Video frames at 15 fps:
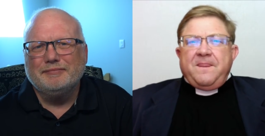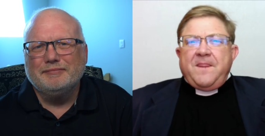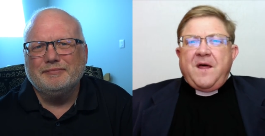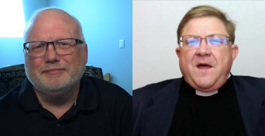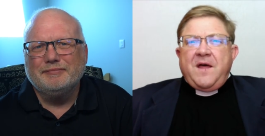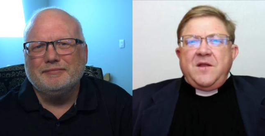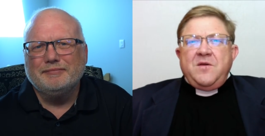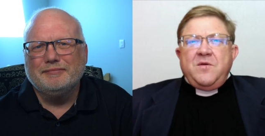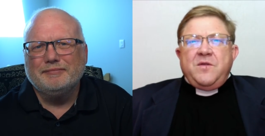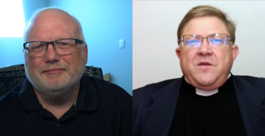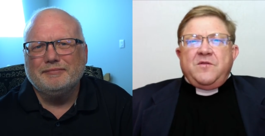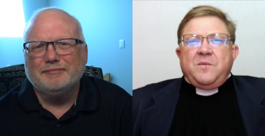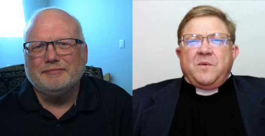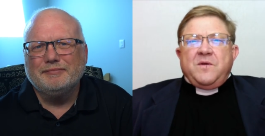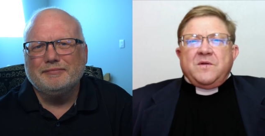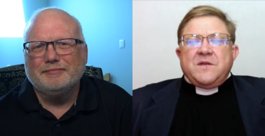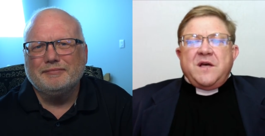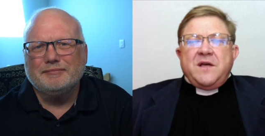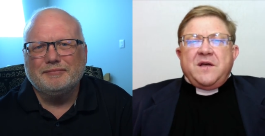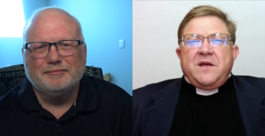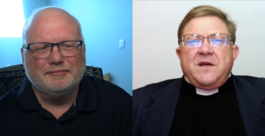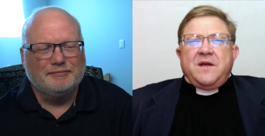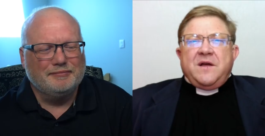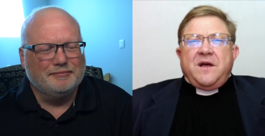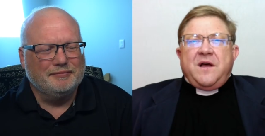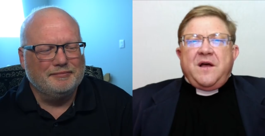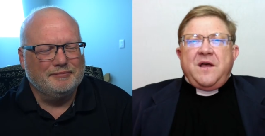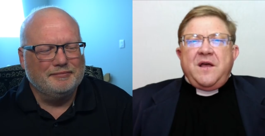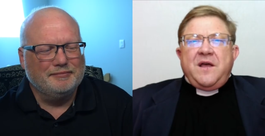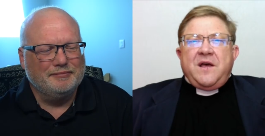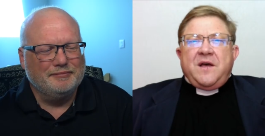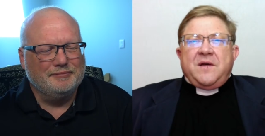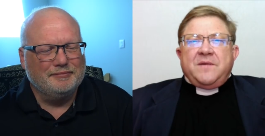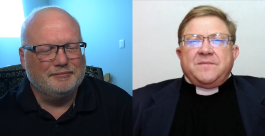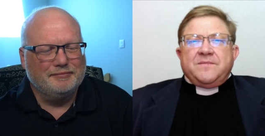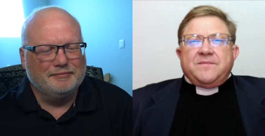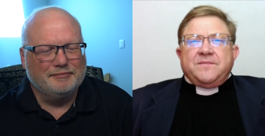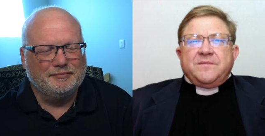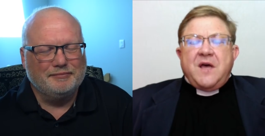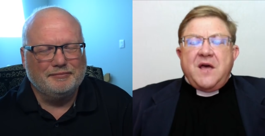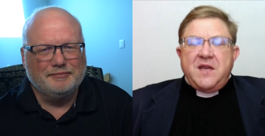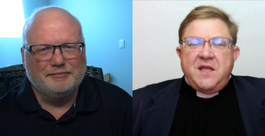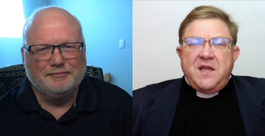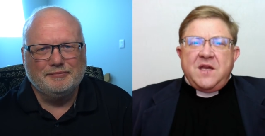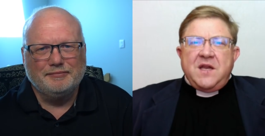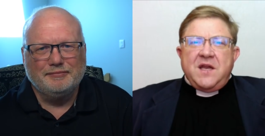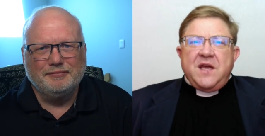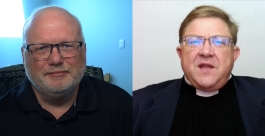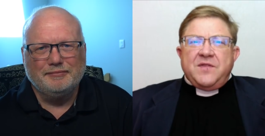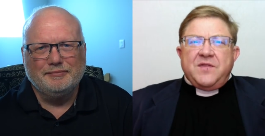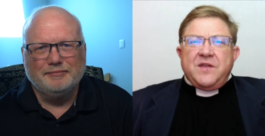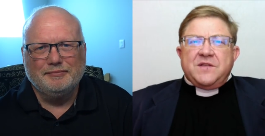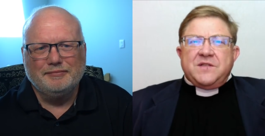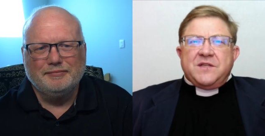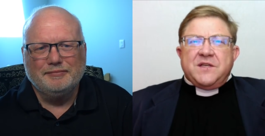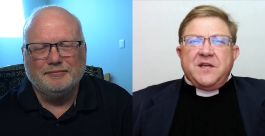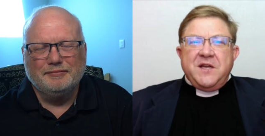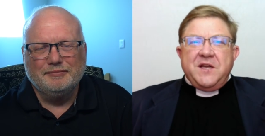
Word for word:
Speaker 1: I knew this because I I uh, I needed to get these skin